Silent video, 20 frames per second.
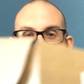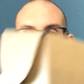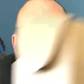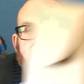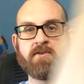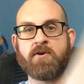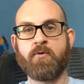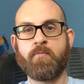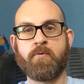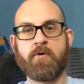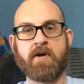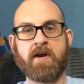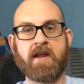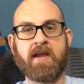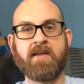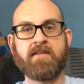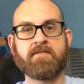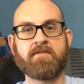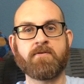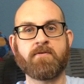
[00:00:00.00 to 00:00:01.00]
it so
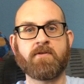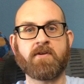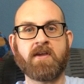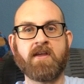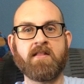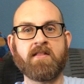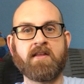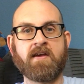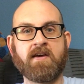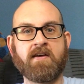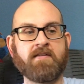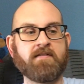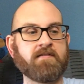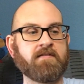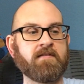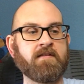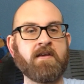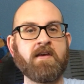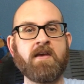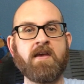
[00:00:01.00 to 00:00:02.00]
pretty. So, look at
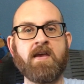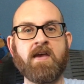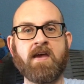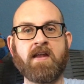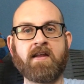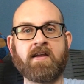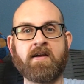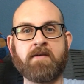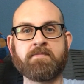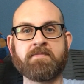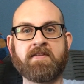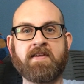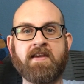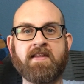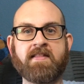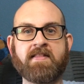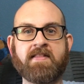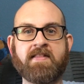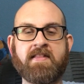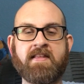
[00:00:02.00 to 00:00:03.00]
this. It comes
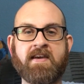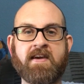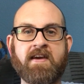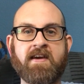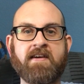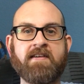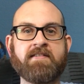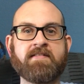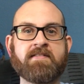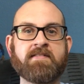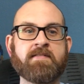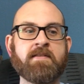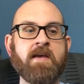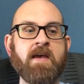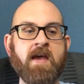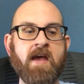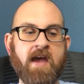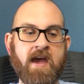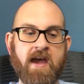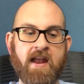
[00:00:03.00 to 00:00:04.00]
like this,
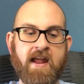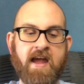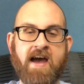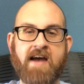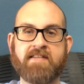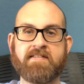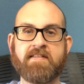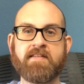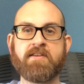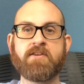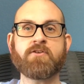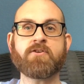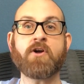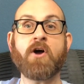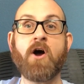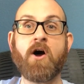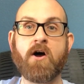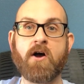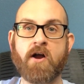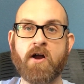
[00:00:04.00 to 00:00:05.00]
and it has a little
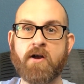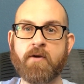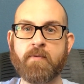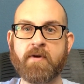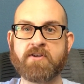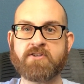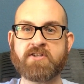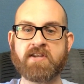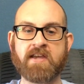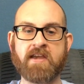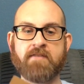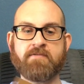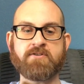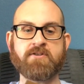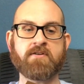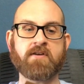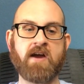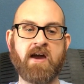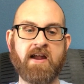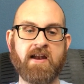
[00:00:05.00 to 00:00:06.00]
card where she gives
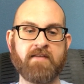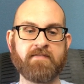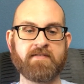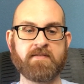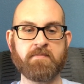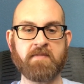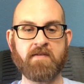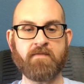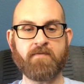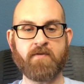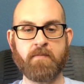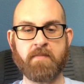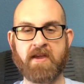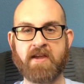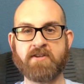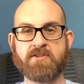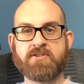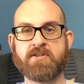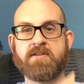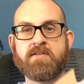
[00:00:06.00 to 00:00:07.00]
you kind of some
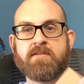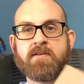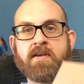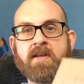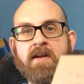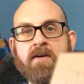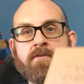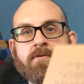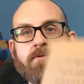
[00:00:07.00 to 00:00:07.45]
information. Look at